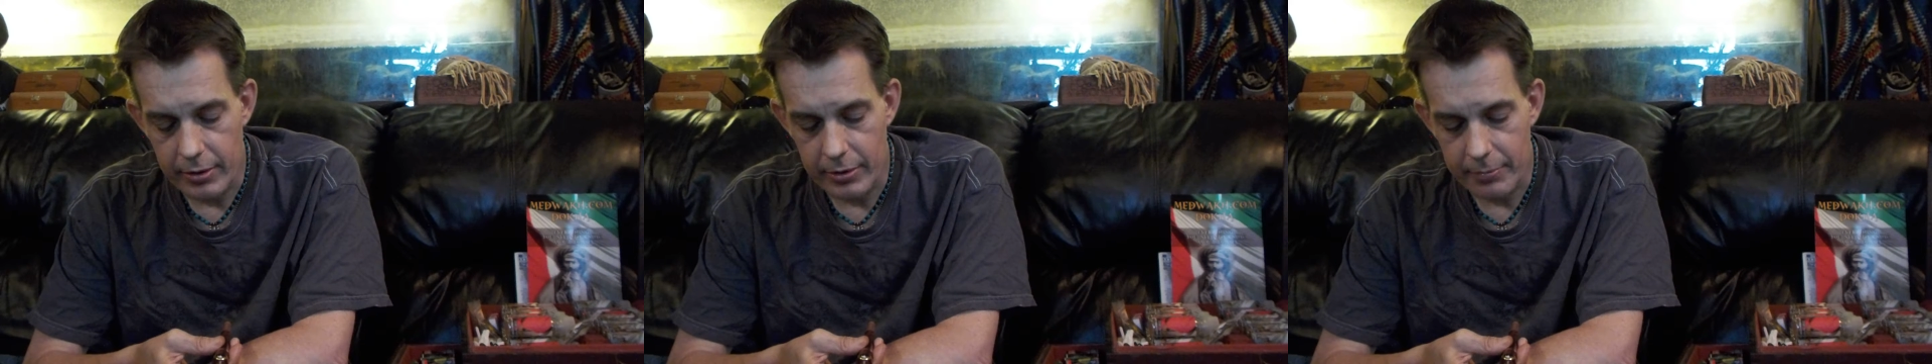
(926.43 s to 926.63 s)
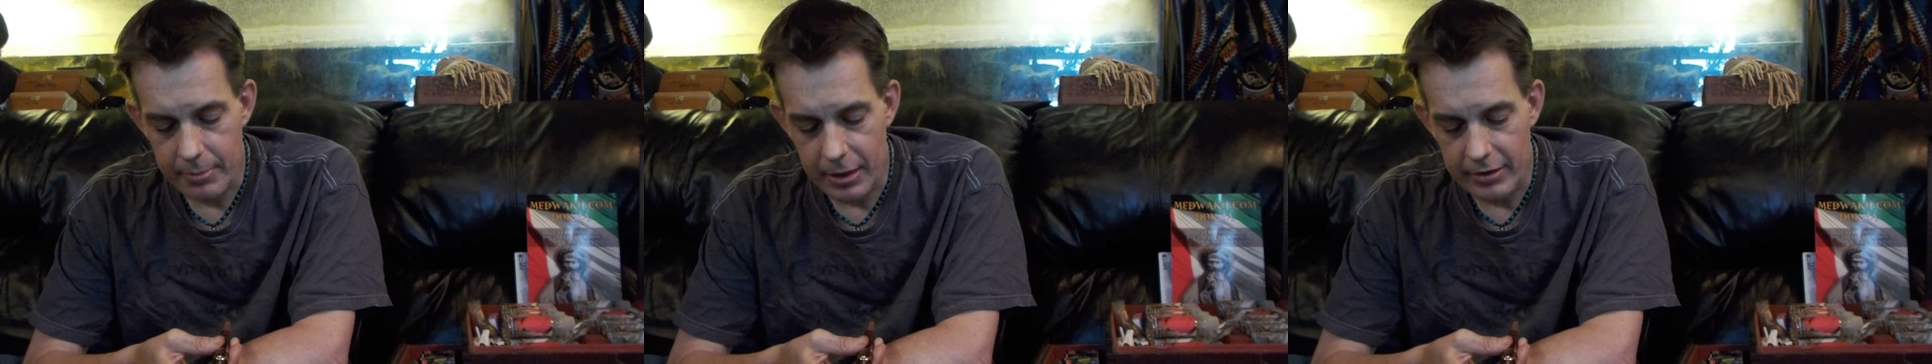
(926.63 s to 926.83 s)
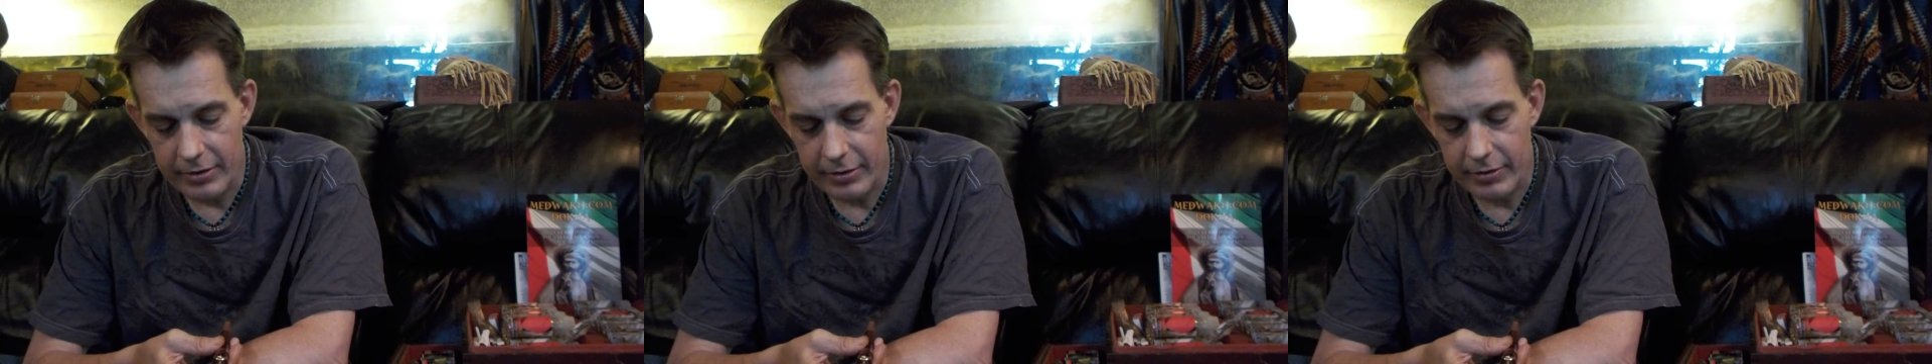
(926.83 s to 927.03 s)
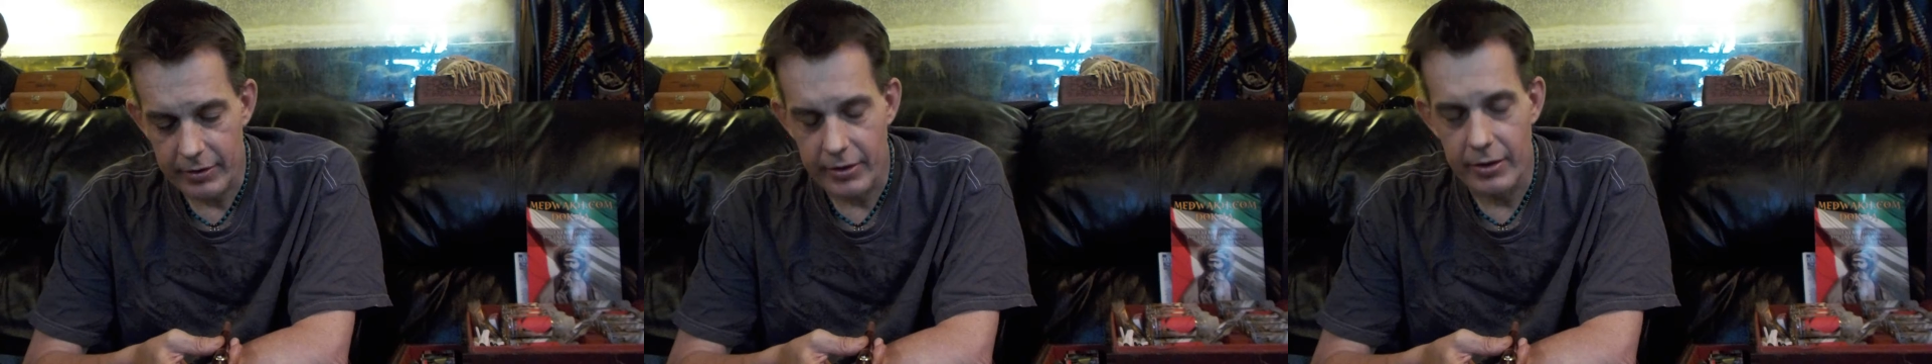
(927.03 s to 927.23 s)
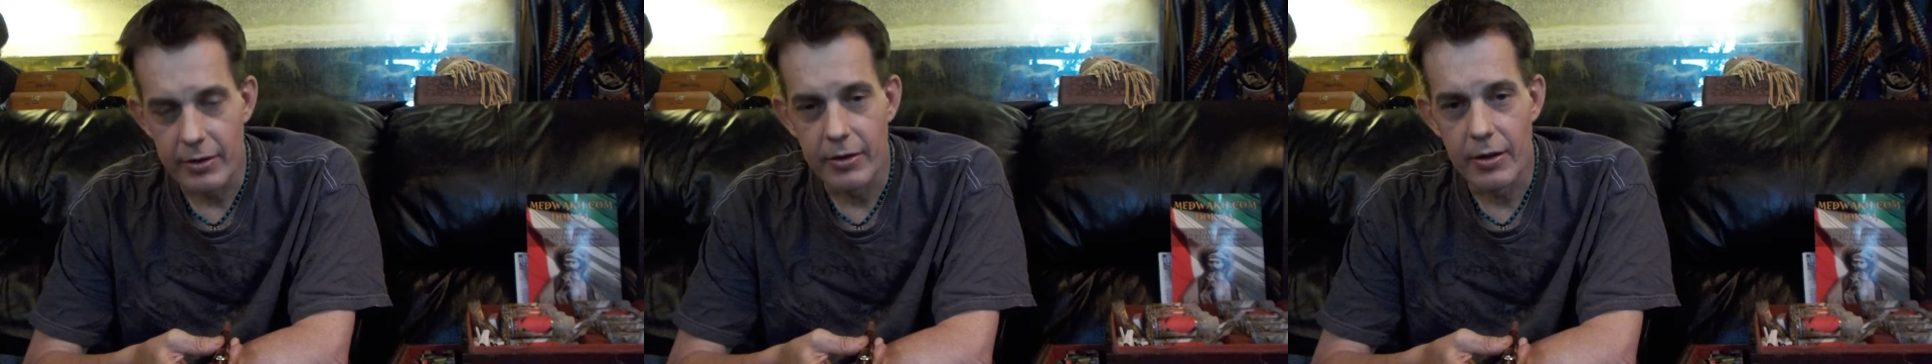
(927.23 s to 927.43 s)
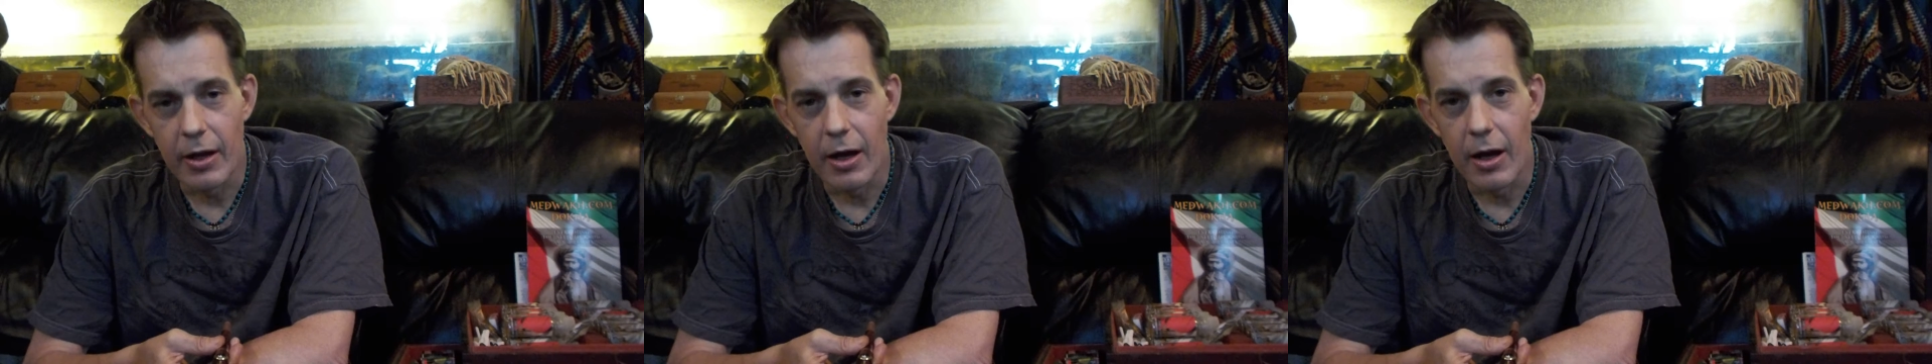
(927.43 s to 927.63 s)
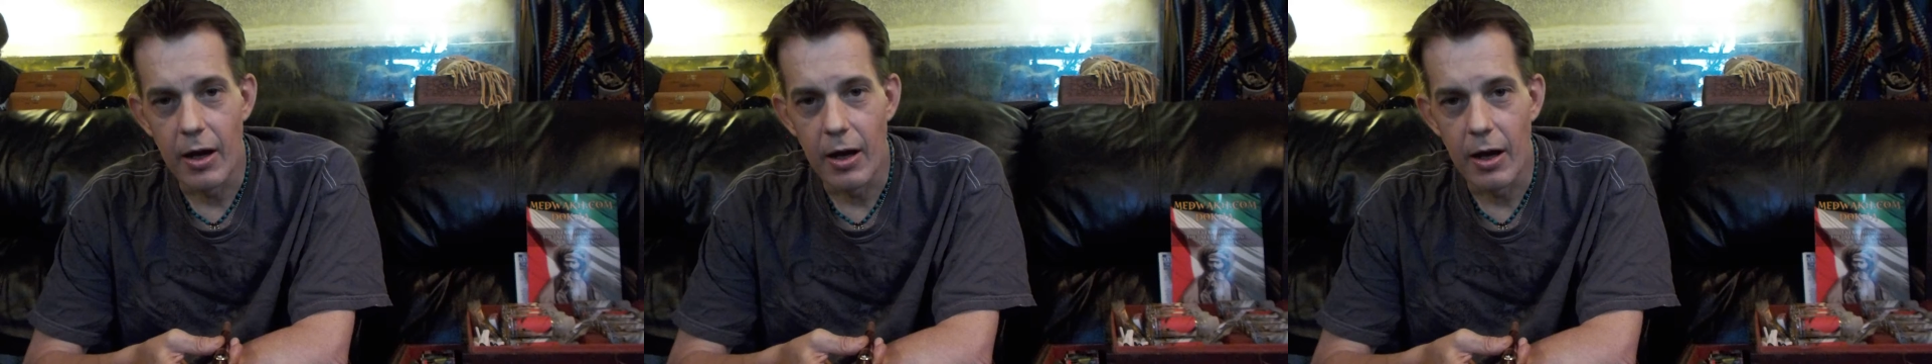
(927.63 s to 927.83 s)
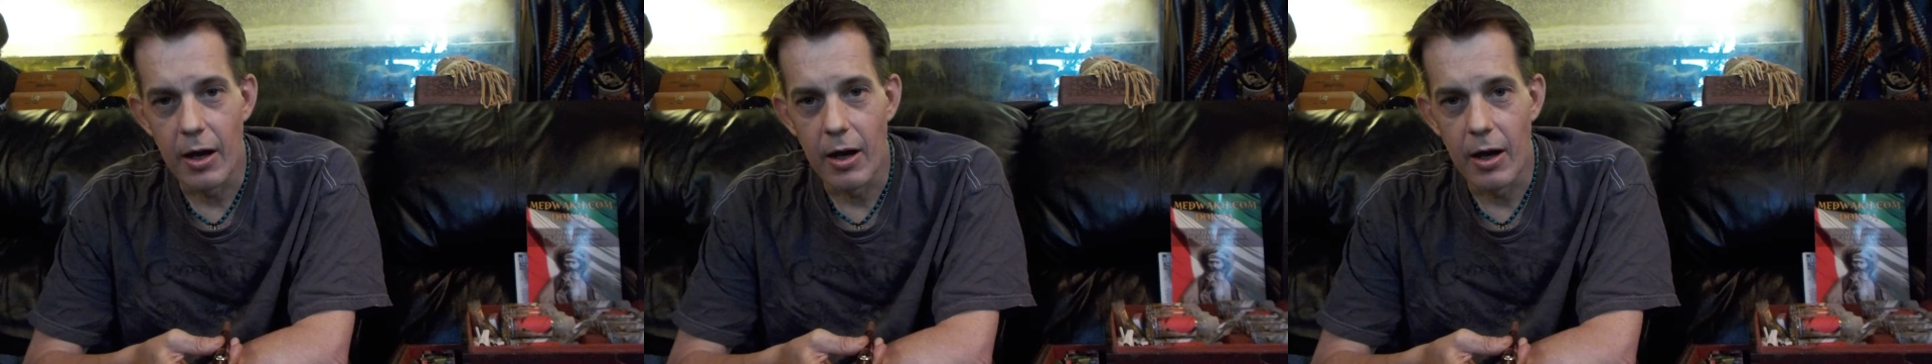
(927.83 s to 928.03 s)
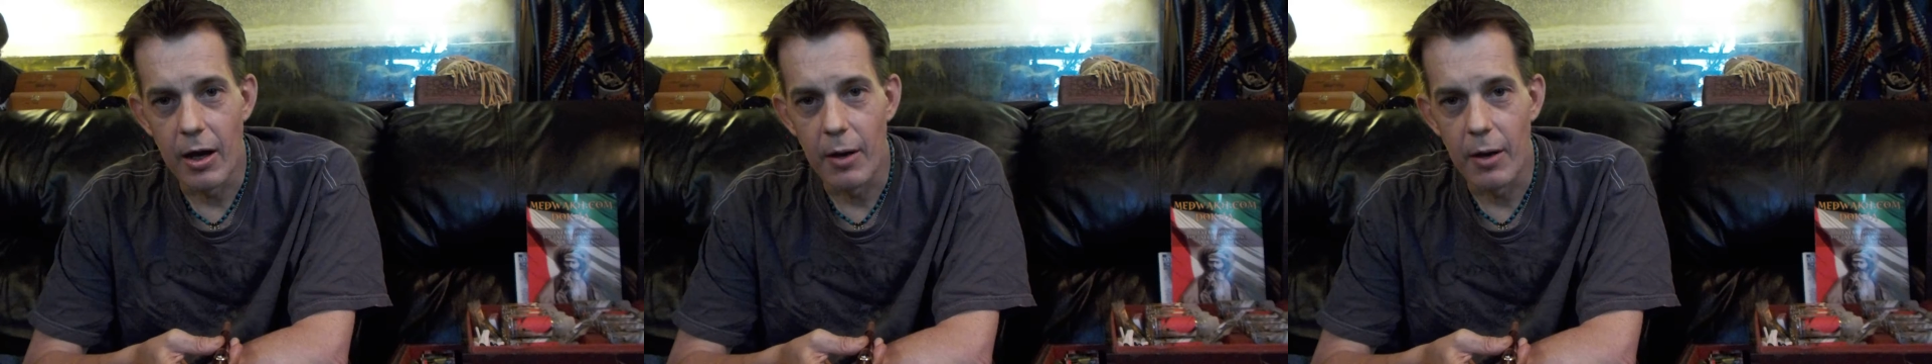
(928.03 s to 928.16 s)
basically, I